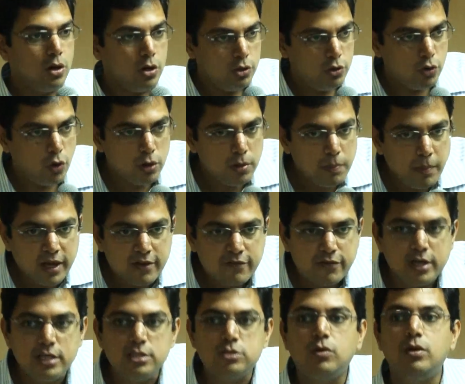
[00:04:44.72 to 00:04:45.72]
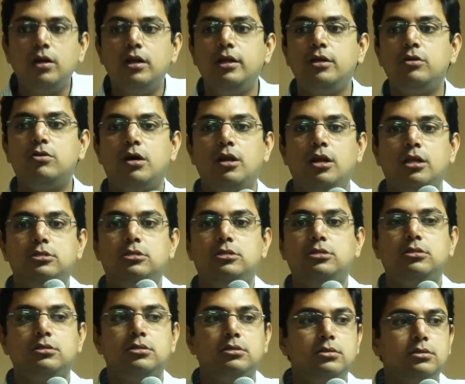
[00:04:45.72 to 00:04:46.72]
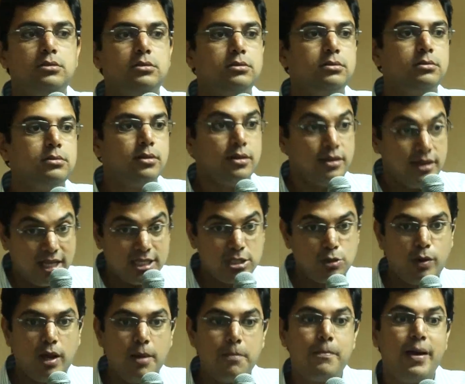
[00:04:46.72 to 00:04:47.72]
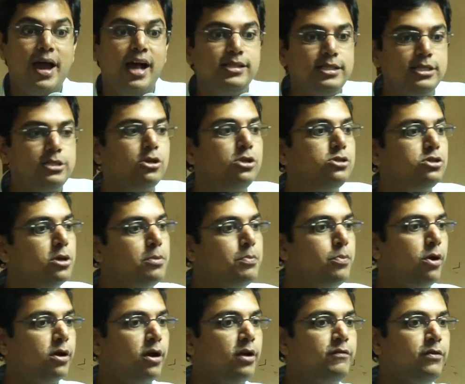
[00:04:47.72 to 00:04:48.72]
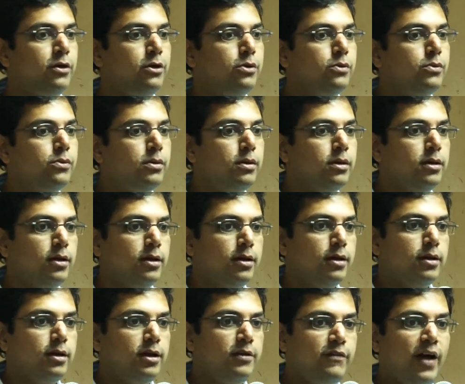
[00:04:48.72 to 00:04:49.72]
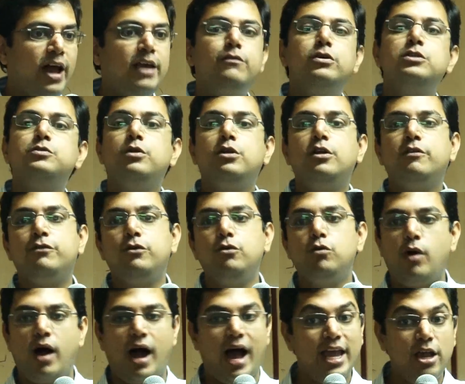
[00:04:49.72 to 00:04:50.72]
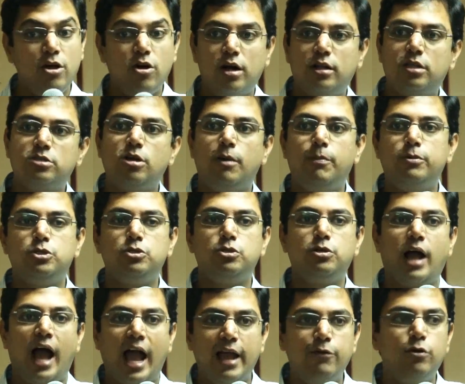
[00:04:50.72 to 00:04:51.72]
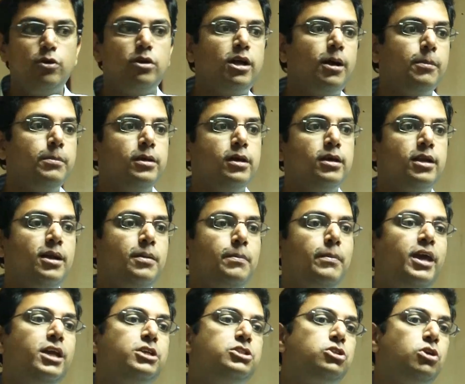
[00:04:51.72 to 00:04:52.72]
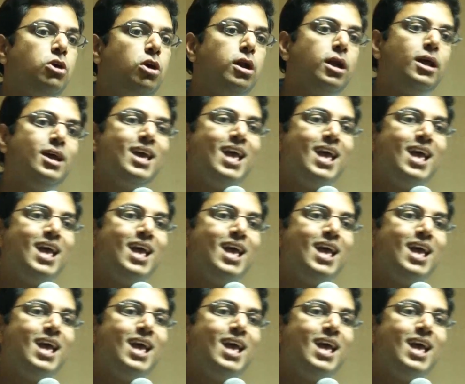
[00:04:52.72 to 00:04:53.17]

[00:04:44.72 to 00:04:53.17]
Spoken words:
Don't make friends only in college. That's why PALS is also important for you. If I was one of you, I got this opportunity, I would come here and make sure